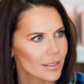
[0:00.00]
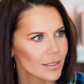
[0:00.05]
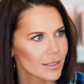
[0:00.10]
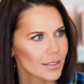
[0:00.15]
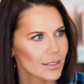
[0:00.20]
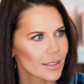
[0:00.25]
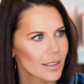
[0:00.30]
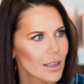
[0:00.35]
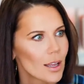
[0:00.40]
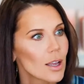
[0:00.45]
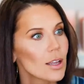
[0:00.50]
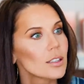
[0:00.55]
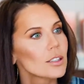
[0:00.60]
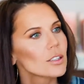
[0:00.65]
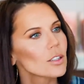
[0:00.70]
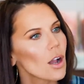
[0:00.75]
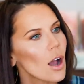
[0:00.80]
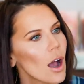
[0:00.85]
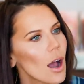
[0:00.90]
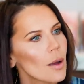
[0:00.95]
Lipstick.
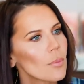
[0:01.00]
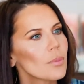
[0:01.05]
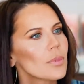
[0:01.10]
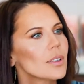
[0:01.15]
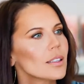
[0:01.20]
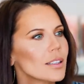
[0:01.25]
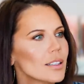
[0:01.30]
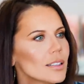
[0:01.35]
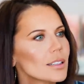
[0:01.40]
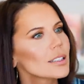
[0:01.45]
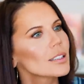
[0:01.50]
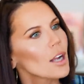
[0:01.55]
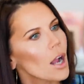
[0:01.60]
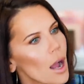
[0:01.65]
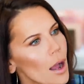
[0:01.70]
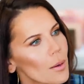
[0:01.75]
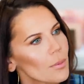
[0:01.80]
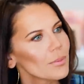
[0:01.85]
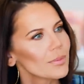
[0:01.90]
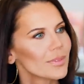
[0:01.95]
Stop.
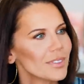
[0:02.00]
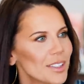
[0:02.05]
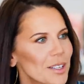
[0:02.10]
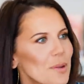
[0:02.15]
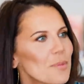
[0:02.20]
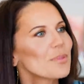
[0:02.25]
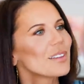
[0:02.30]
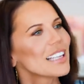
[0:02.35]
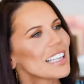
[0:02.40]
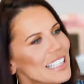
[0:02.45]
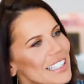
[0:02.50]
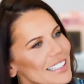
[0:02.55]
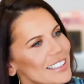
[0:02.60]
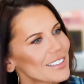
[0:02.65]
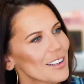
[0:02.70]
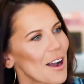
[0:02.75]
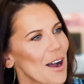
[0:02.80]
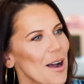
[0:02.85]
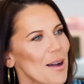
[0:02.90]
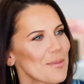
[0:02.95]
Stop. Please
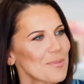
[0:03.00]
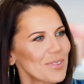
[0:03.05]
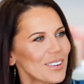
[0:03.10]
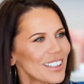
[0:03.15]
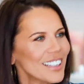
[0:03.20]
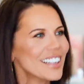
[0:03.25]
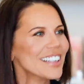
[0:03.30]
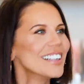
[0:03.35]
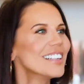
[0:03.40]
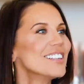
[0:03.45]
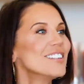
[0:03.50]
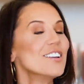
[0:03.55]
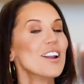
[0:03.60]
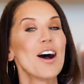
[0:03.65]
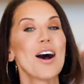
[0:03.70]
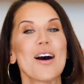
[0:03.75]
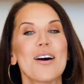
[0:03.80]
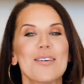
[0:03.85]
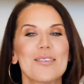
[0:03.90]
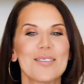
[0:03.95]
stop.
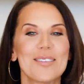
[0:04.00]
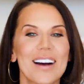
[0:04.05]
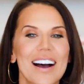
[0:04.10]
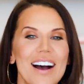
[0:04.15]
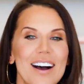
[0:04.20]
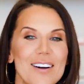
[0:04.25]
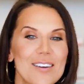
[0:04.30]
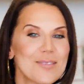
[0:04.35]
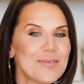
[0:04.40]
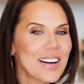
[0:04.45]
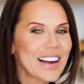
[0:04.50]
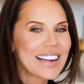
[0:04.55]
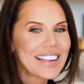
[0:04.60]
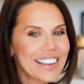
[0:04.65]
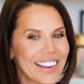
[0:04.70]
No. Oh my